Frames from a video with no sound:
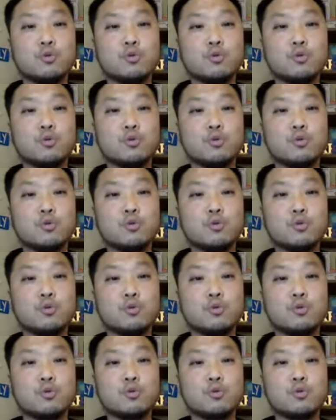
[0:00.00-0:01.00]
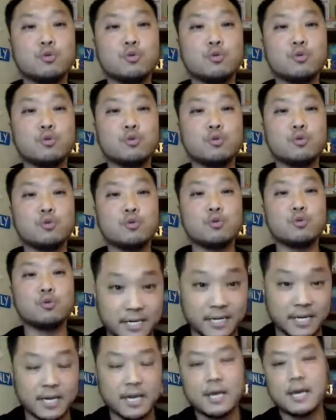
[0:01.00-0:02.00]
100%
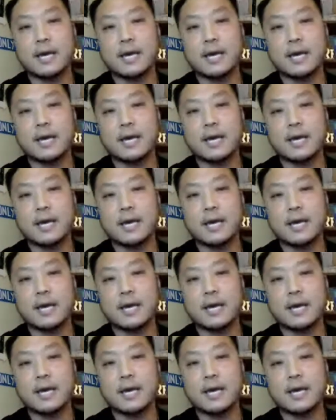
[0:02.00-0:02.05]
capacity.